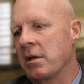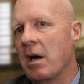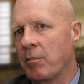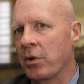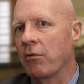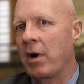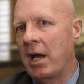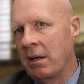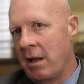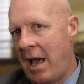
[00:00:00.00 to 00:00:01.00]
a number
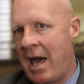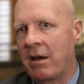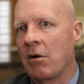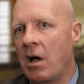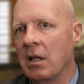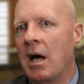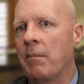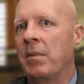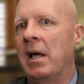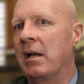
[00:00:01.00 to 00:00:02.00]
grade, add it all
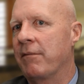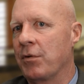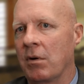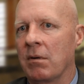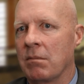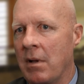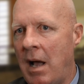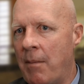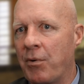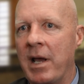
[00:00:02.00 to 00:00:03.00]
up, and if you're
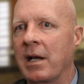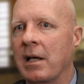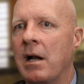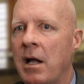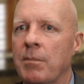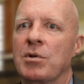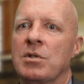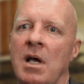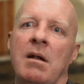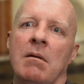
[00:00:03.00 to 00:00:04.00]
operating at
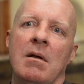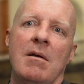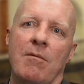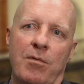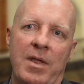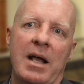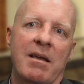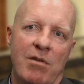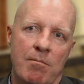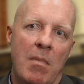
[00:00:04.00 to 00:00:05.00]
100% for that
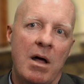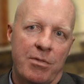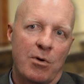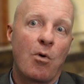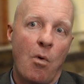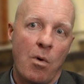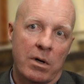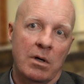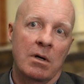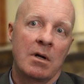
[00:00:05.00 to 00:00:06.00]
given month or
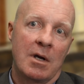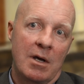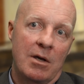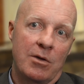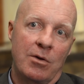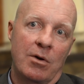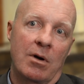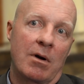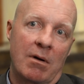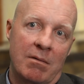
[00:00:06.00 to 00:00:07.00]
quarter,
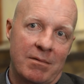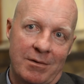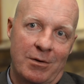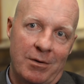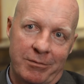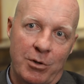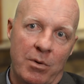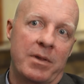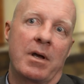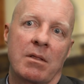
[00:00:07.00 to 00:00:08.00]
you're
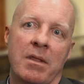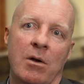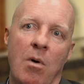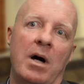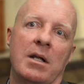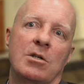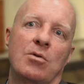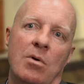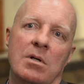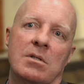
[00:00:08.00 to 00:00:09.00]
doing the quality
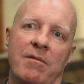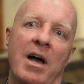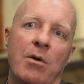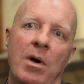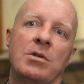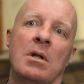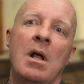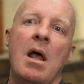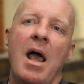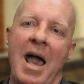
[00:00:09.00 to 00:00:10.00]
assurance evaluation.
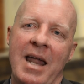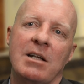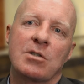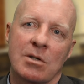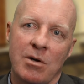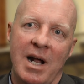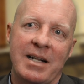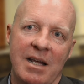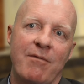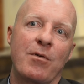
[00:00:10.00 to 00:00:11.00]
And it's a good
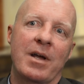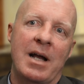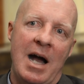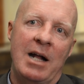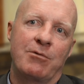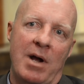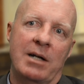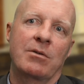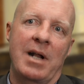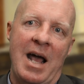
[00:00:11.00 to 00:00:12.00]
idea for the
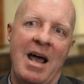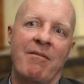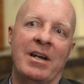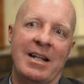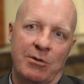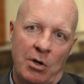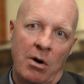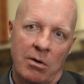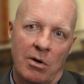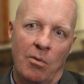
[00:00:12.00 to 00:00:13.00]
contractor to have an
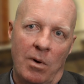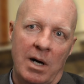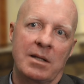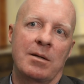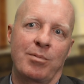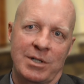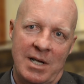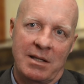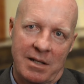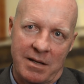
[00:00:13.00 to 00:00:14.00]
internal one to
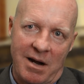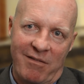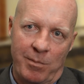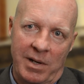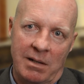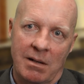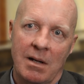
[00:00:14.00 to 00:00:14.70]
present to the government